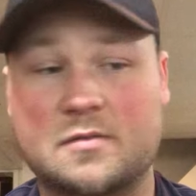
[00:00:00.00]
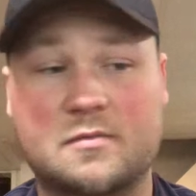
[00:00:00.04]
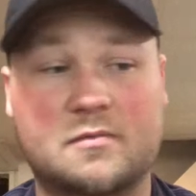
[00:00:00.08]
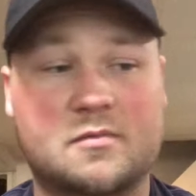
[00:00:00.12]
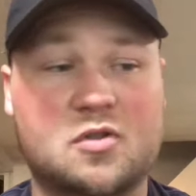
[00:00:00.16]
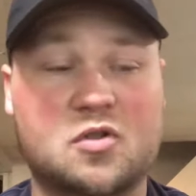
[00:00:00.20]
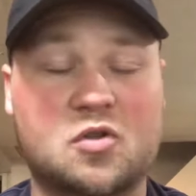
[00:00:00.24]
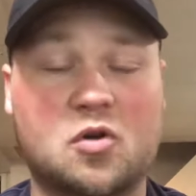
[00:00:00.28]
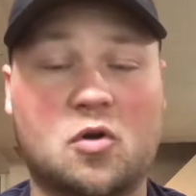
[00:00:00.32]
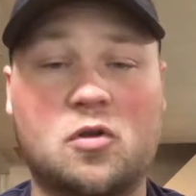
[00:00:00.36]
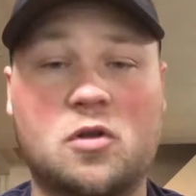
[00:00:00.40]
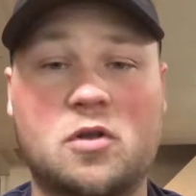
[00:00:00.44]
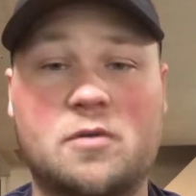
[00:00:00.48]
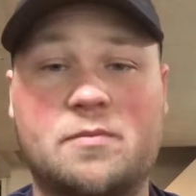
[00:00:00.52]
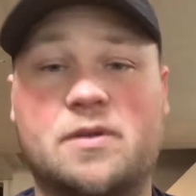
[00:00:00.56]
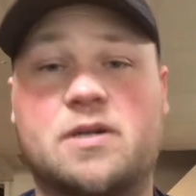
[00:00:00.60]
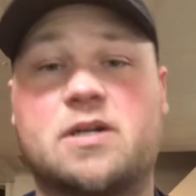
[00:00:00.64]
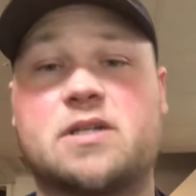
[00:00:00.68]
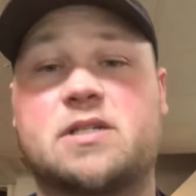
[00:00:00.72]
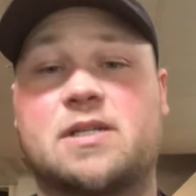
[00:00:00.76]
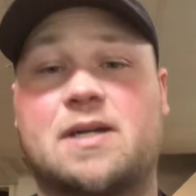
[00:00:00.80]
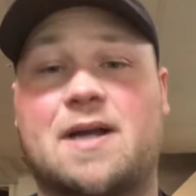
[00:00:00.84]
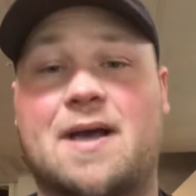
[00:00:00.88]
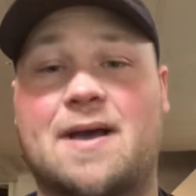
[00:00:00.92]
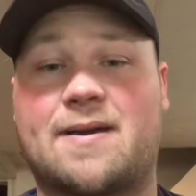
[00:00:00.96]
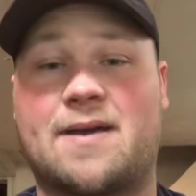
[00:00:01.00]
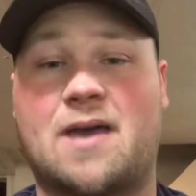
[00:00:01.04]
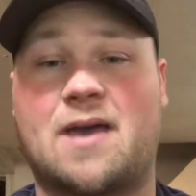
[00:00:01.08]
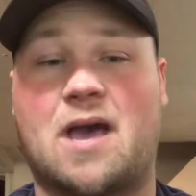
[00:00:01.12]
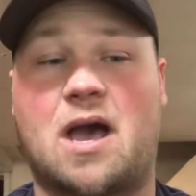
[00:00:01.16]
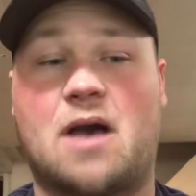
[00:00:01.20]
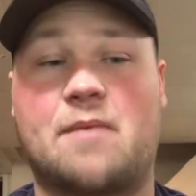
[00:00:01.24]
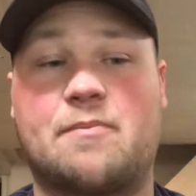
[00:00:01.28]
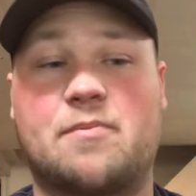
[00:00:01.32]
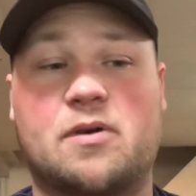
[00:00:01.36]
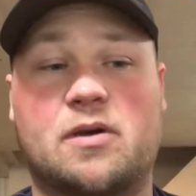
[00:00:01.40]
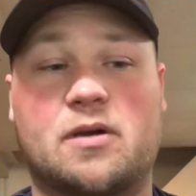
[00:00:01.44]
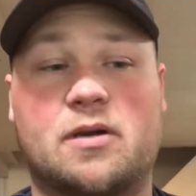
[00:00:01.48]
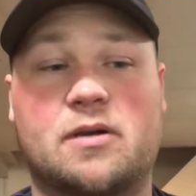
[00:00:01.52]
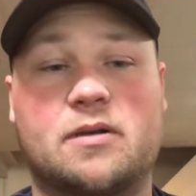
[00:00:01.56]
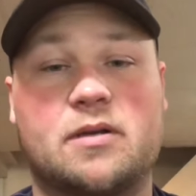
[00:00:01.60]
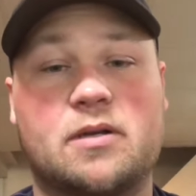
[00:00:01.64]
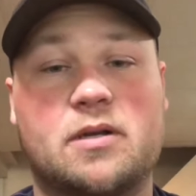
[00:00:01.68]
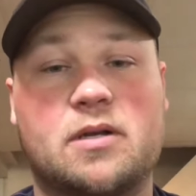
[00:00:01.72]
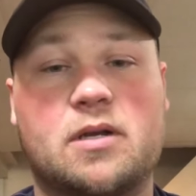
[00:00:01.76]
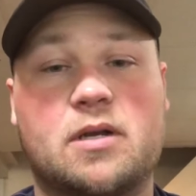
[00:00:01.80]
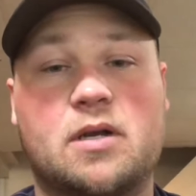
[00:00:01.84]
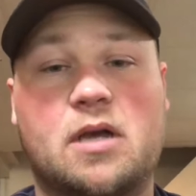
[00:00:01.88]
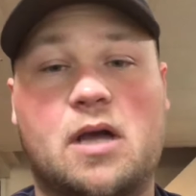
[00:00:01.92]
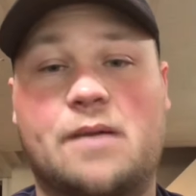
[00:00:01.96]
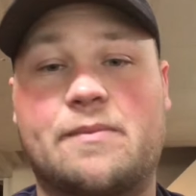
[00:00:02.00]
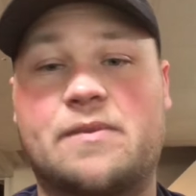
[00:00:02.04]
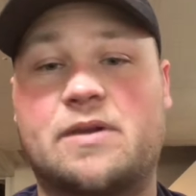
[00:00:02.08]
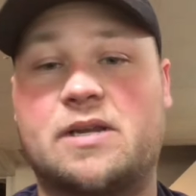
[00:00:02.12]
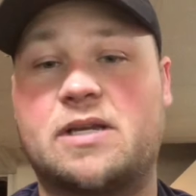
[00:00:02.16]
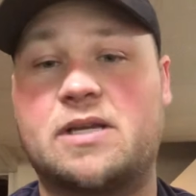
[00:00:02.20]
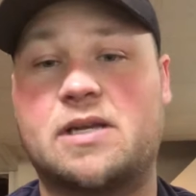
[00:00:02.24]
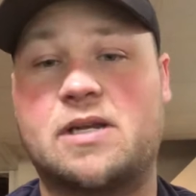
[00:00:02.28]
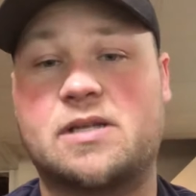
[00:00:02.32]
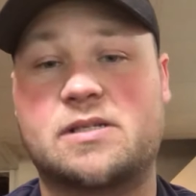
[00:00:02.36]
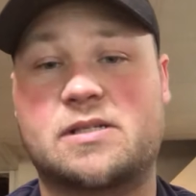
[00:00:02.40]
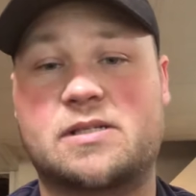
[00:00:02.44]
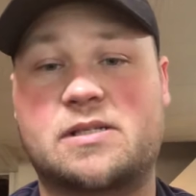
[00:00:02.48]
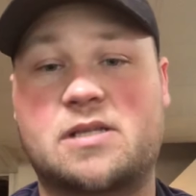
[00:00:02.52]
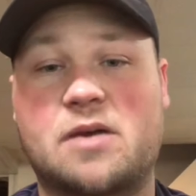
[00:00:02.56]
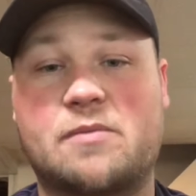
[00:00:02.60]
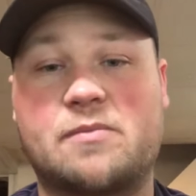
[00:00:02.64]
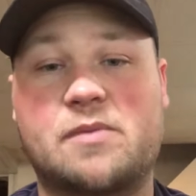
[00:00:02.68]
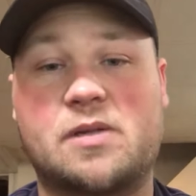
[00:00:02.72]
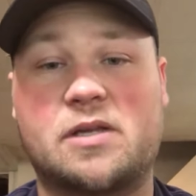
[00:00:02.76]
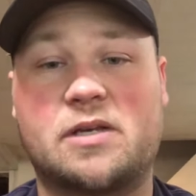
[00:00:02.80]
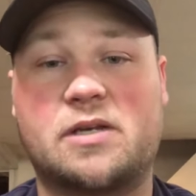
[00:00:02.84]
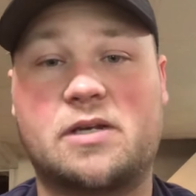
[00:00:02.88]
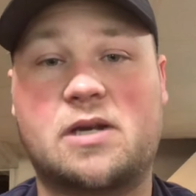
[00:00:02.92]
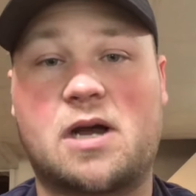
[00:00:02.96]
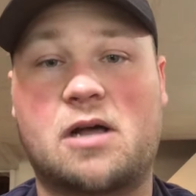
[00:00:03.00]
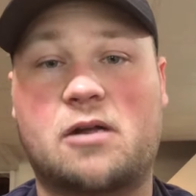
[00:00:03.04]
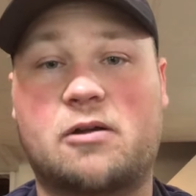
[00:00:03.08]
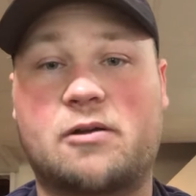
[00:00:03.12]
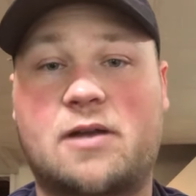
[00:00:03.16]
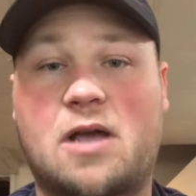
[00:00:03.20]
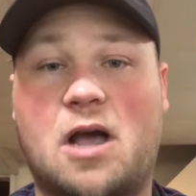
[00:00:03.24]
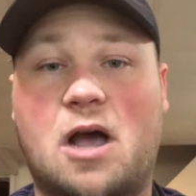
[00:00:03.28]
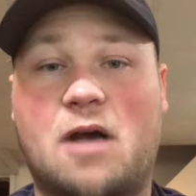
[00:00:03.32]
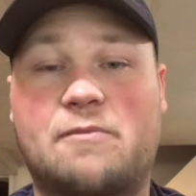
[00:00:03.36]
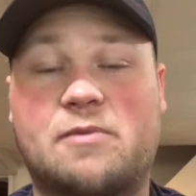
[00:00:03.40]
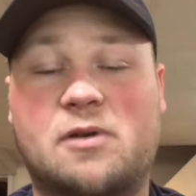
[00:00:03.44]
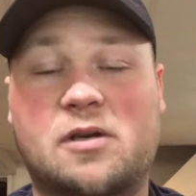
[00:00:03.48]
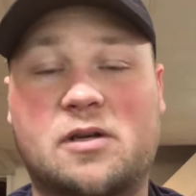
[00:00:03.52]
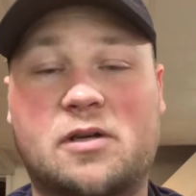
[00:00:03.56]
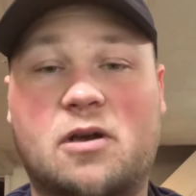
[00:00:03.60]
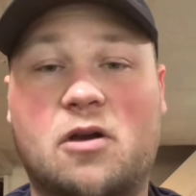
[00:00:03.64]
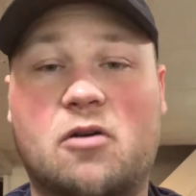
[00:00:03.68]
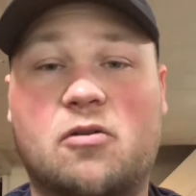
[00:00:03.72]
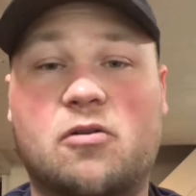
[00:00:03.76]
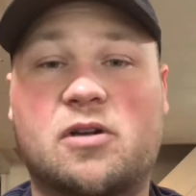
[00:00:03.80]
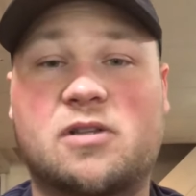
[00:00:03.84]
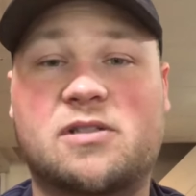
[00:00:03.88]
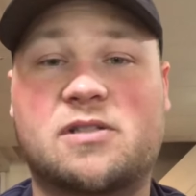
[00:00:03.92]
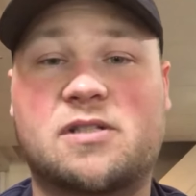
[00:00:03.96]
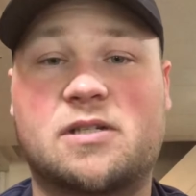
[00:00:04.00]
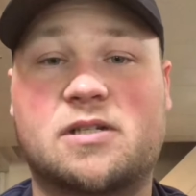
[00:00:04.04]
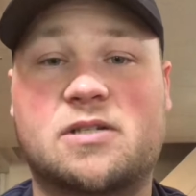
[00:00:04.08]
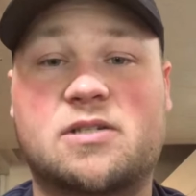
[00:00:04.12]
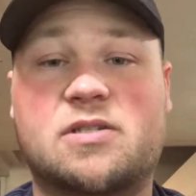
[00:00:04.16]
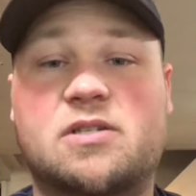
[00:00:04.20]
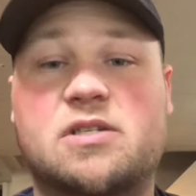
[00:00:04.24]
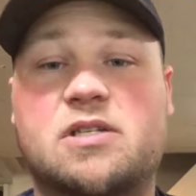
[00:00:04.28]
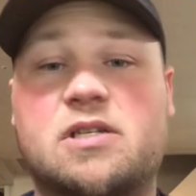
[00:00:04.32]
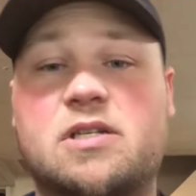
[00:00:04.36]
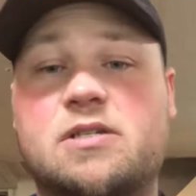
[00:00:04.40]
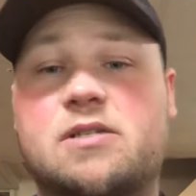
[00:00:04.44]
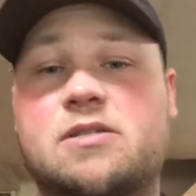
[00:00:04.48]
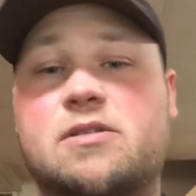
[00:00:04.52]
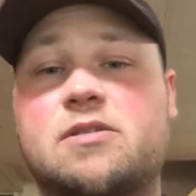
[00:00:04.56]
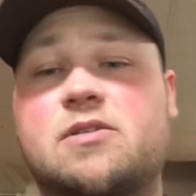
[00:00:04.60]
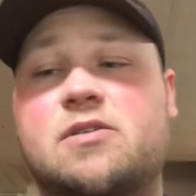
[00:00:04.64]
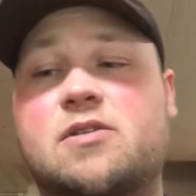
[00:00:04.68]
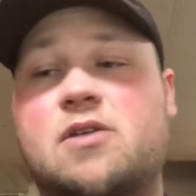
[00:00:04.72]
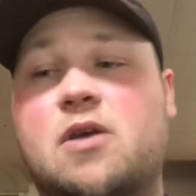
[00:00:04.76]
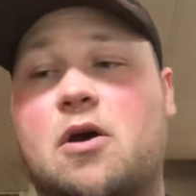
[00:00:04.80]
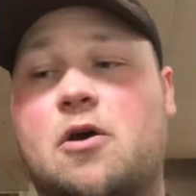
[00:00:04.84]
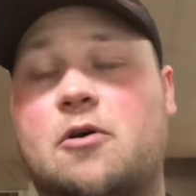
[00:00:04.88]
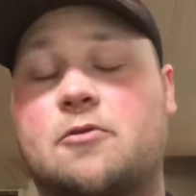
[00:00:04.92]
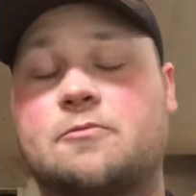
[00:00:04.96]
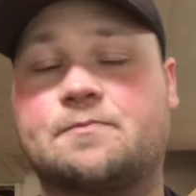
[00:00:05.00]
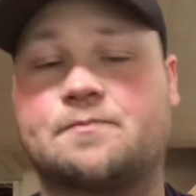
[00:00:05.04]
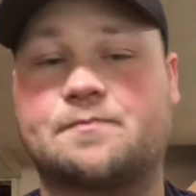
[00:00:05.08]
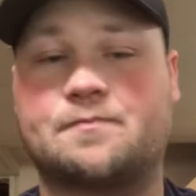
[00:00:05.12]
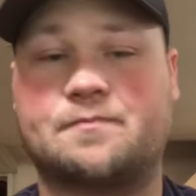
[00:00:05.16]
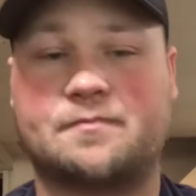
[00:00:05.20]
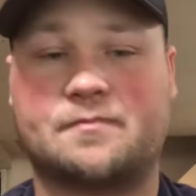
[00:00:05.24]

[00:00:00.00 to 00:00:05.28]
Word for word: solely because of that cap hit. I mean, he has a ten million dollar cap hit going into the season, so...